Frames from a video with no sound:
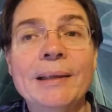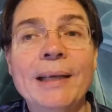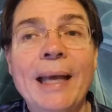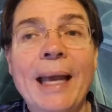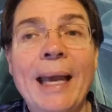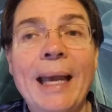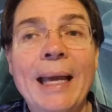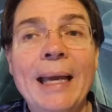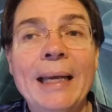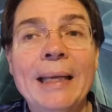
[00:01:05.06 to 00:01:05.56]

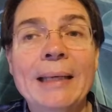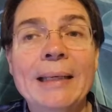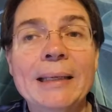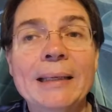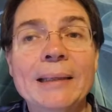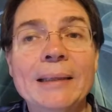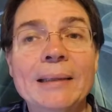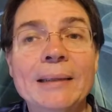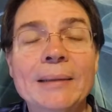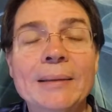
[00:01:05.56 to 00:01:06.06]
had
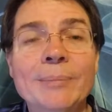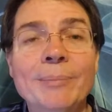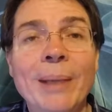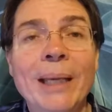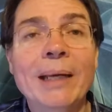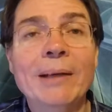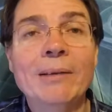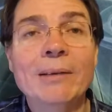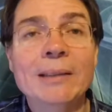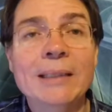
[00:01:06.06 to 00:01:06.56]
a
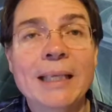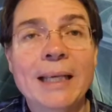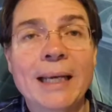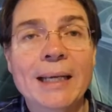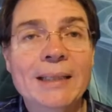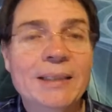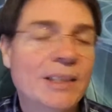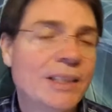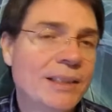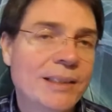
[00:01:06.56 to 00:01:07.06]
medical
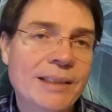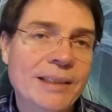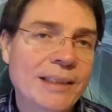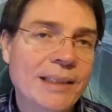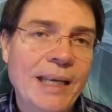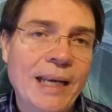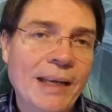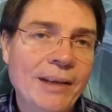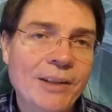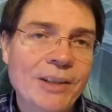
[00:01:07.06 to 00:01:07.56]
test, just a
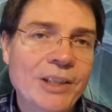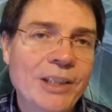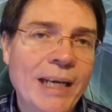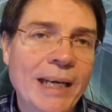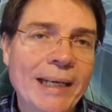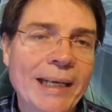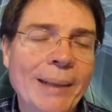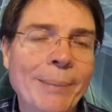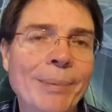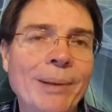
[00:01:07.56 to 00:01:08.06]
standard
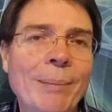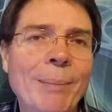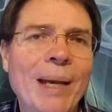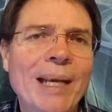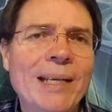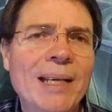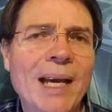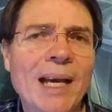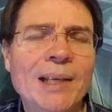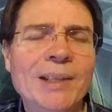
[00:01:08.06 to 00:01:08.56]
checkup, and
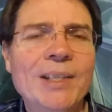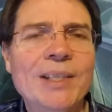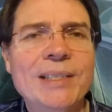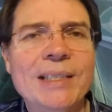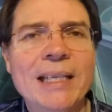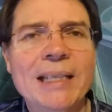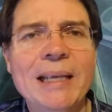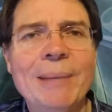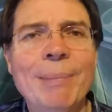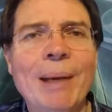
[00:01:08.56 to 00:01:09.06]
my doctor
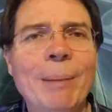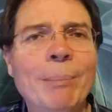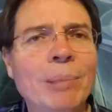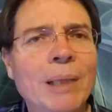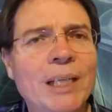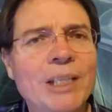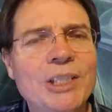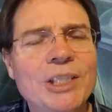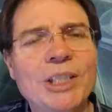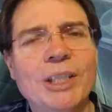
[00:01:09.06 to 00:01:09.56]
said that my
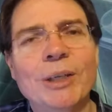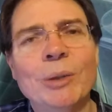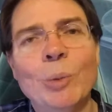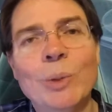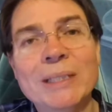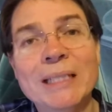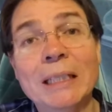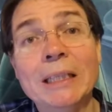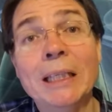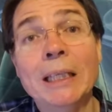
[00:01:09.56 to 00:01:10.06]
blood sugar
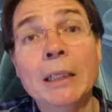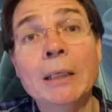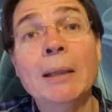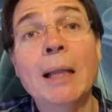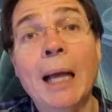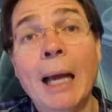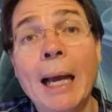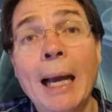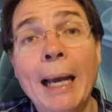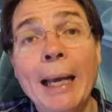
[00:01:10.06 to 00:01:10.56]
was a little
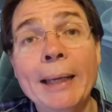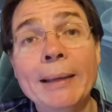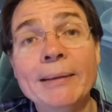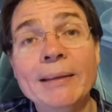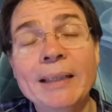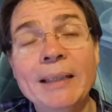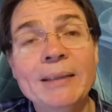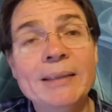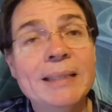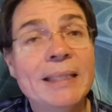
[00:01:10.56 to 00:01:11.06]
high.
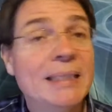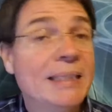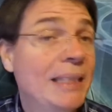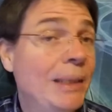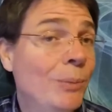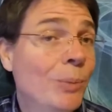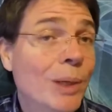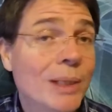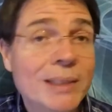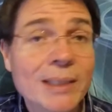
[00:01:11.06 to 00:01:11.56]
He says
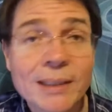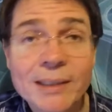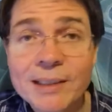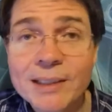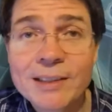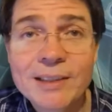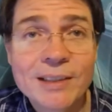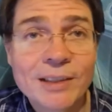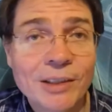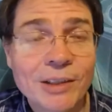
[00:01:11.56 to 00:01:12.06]
he wasn't
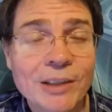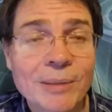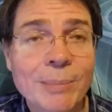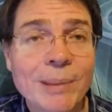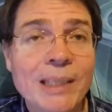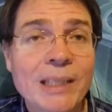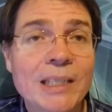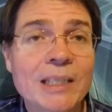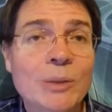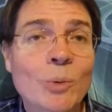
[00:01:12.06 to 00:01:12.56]
concerned,
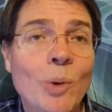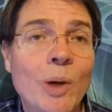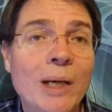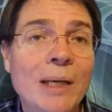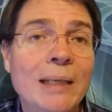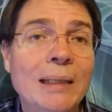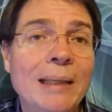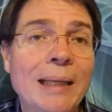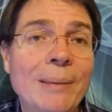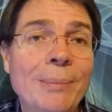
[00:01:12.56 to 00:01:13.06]
but he just
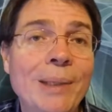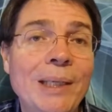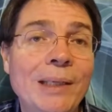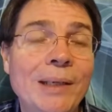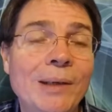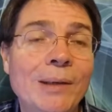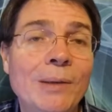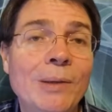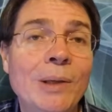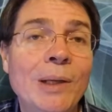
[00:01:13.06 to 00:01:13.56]
wanted to let me
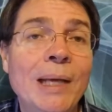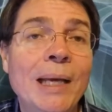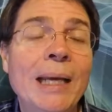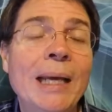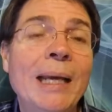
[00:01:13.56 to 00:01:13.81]
know